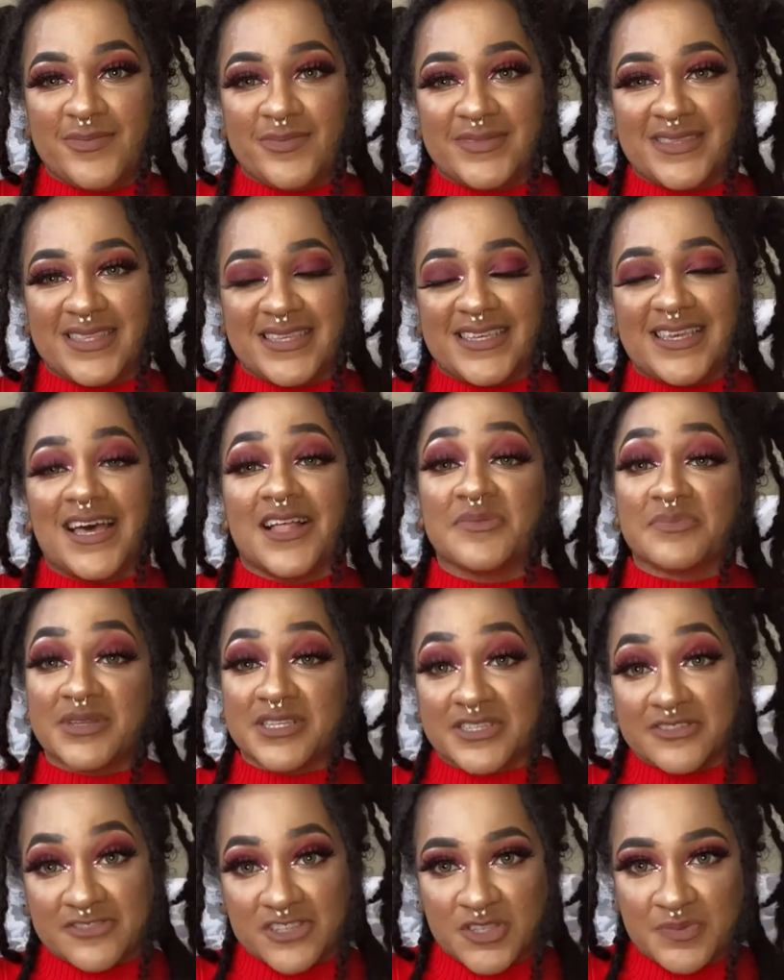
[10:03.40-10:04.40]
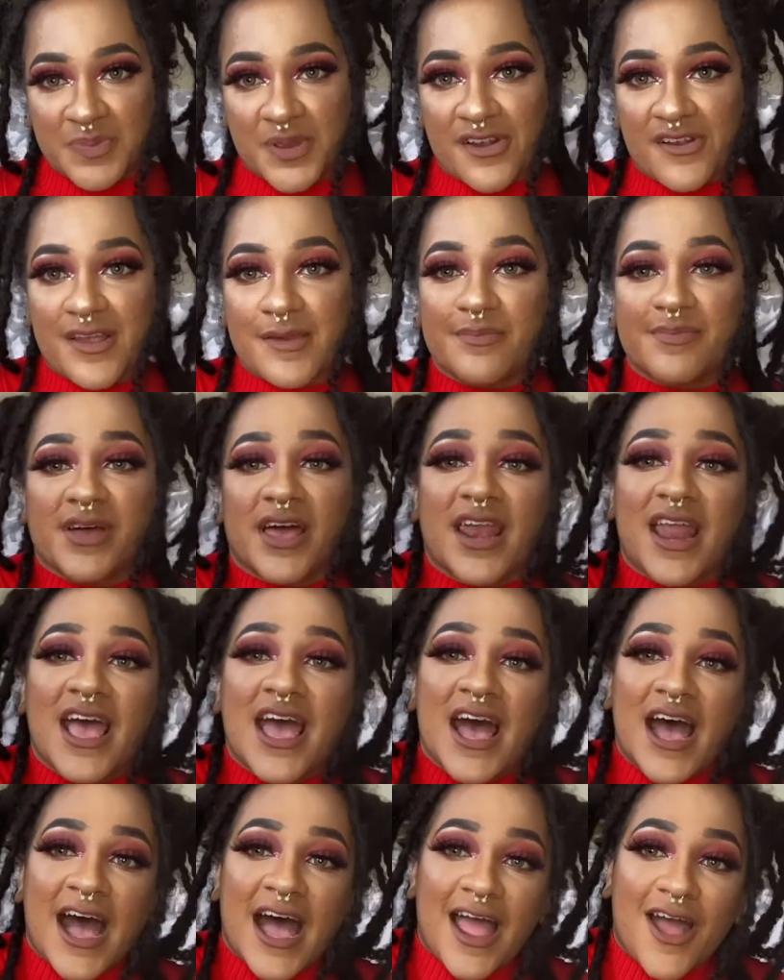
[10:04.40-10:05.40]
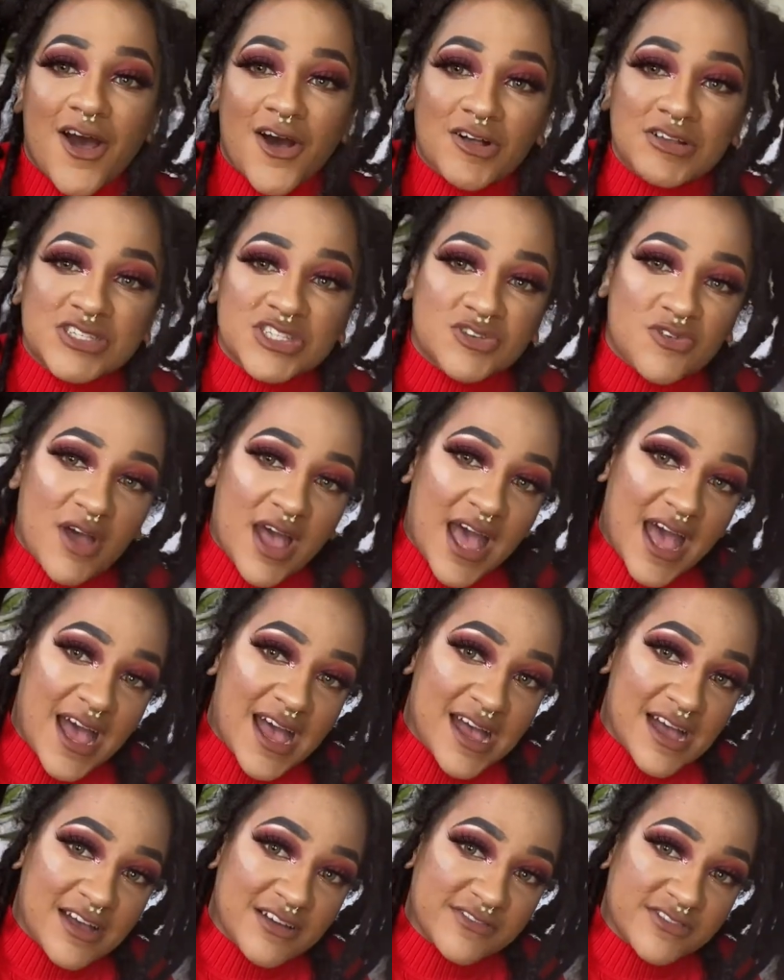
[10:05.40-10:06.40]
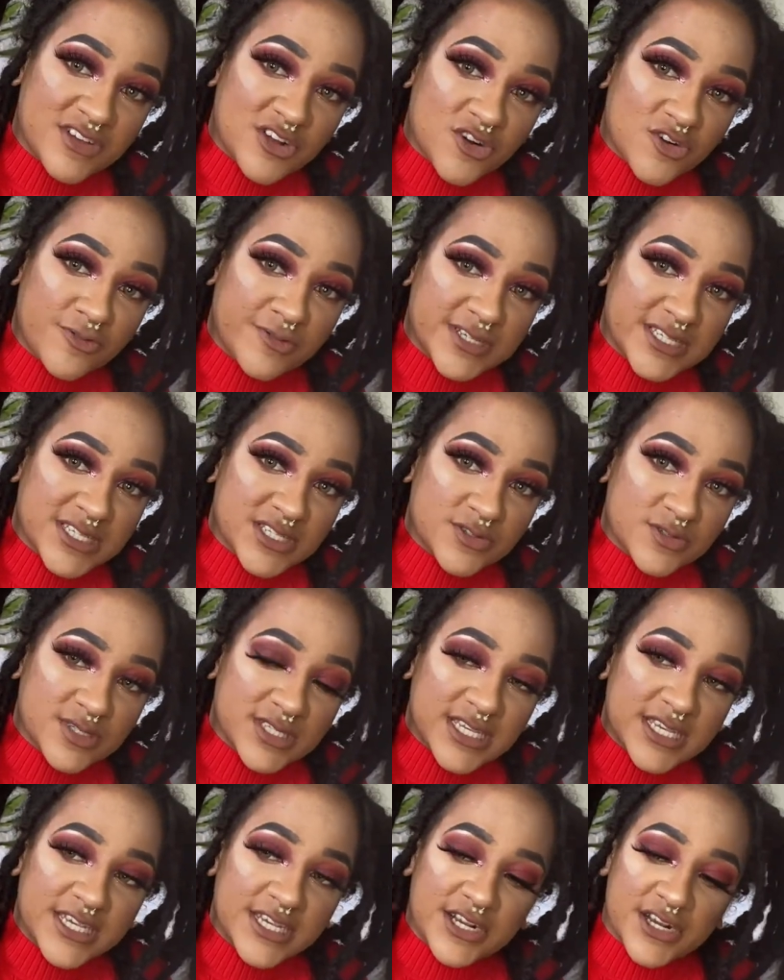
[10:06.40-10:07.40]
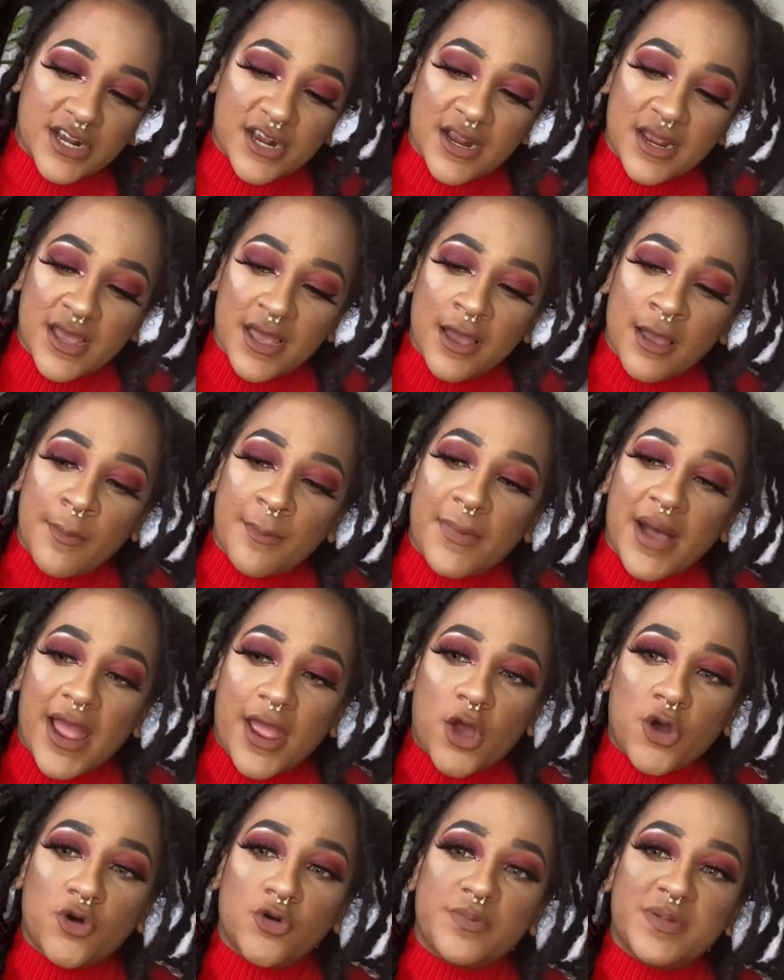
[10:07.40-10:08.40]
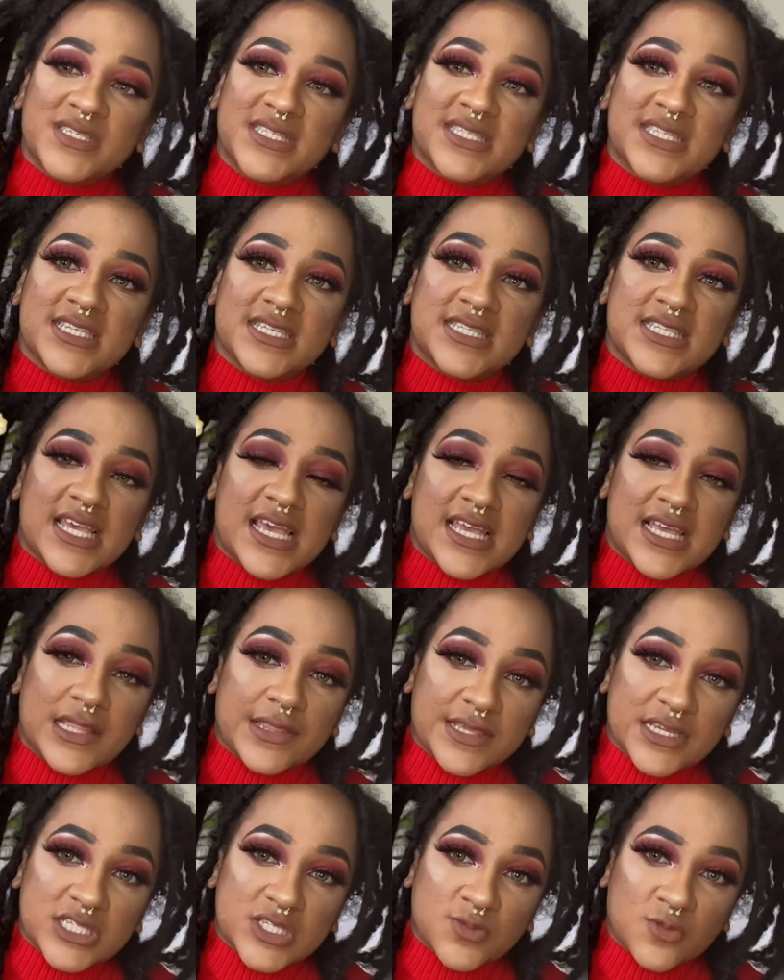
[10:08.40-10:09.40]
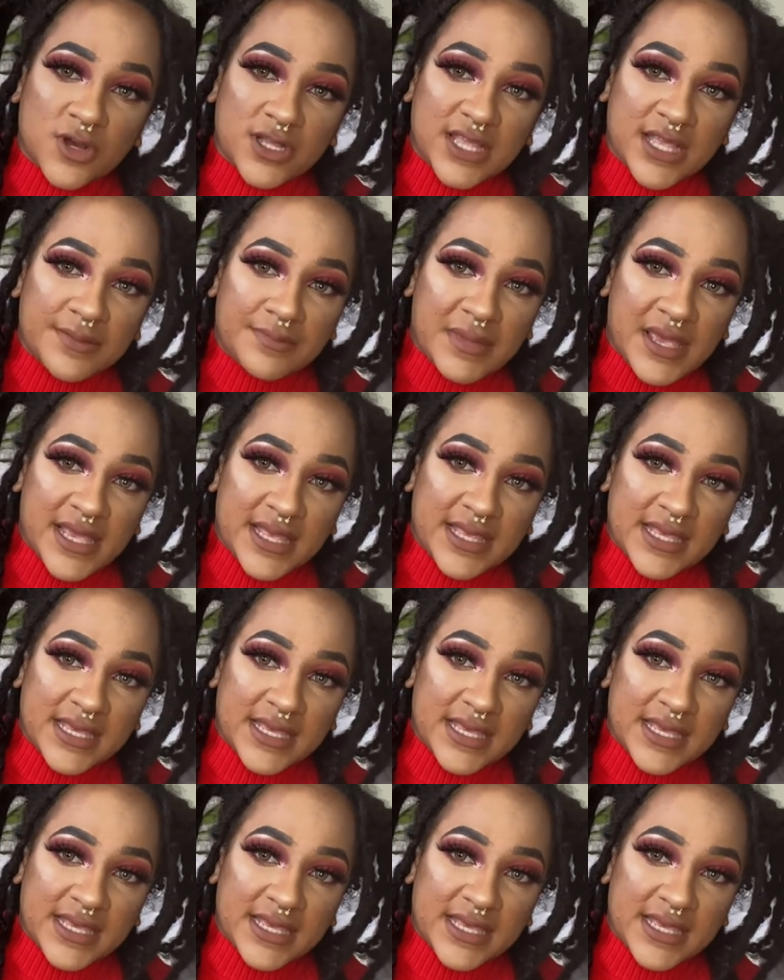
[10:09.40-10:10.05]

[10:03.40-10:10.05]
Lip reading: the element of spirit, but I also have crystals here. My hope is to take this one and make